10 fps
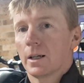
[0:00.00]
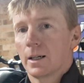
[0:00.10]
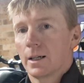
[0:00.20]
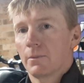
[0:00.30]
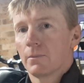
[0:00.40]

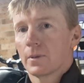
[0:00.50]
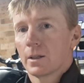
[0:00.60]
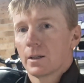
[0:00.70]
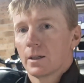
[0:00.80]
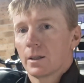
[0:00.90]

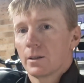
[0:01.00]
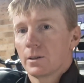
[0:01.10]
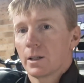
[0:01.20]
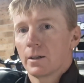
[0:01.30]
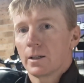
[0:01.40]

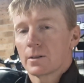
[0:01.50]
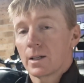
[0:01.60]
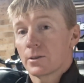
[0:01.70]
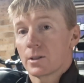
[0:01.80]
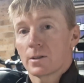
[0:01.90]
You know, it's such a